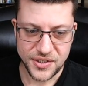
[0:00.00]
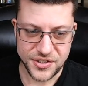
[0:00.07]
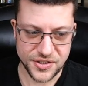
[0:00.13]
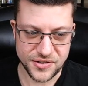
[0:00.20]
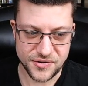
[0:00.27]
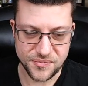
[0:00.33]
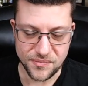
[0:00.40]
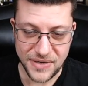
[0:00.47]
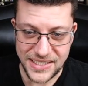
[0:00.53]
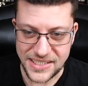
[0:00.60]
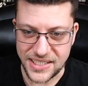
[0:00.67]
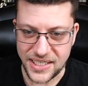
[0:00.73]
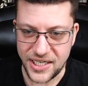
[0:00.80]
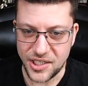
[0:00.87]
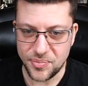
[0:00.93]
just my
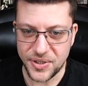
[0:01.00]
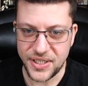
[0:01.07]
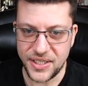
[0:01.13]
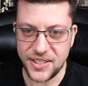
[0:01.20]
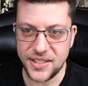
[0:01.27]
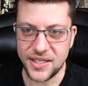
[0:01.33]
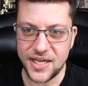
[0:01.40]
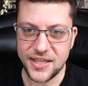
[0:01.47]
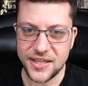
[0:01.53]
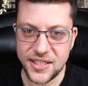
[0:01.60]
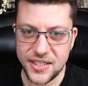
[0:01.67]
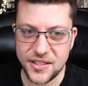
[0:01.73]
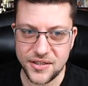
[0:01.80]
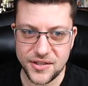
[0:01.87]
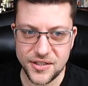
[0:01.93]
sake, but I
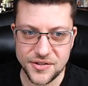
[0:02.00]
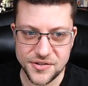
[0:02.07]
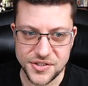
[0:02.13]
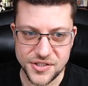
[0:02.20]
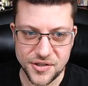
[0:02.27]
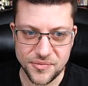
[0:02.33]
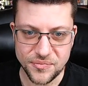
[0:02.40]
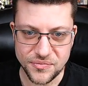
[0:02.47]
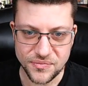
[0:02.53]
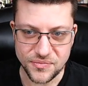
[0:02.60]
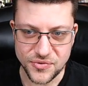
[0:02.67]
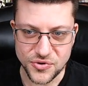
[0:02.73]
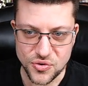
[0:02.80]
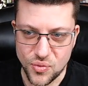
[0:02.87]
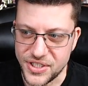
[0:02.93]
think there's some
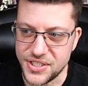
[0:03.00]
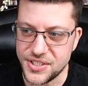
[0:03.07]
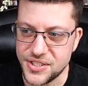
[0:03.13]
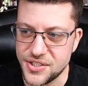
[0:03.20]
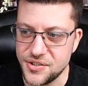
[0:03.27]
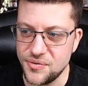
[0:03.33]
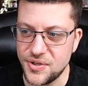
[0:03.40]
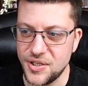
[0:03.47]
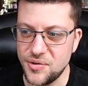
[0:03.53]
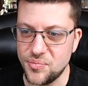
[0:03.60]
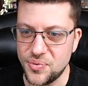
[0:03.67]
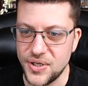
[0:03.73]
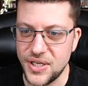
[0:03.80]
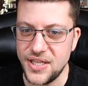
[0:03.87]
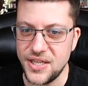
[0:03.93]
twists you can
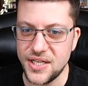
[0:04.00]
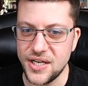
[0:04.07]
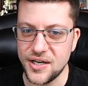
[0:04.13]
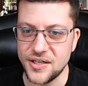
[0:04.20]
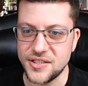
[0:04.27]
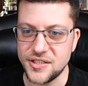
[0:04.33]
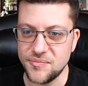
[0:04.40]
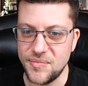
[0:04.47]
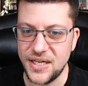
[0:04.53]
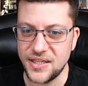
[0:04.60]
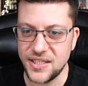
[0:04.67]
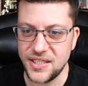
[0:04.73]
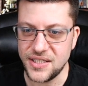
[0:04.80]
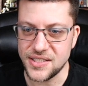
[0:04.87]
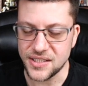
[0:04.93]
put in there to make
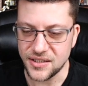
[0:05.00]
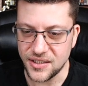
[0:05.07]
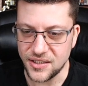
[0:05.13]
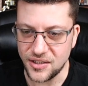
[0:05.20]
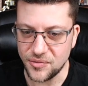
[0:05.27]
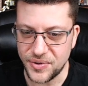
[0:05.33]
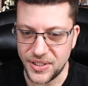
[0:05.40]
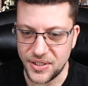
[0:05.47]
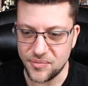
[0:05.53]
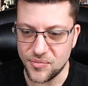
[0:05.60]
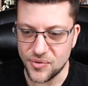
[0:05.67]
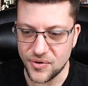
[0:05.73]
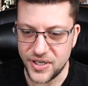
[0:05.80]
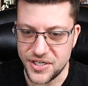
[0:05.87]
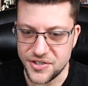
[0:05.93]
things a little bit
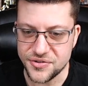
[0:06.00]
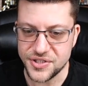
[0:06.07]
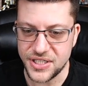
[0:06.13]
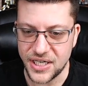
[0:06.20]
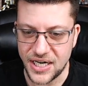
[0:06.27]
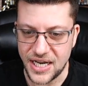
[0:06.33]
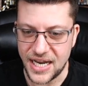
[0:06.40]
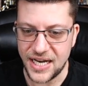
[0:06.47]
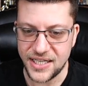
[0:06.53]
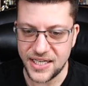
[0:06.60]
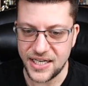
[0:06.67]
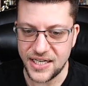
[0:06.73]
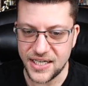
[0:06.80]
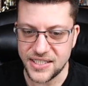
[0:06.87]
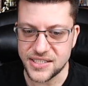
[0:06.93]
more interesting and add
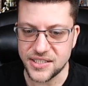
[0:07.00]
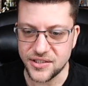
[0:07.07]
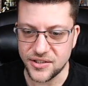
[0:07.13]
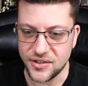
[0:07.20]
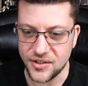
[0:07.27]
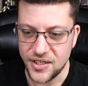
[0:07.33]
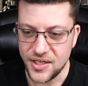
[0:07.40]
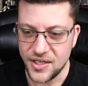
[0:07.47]
that nice little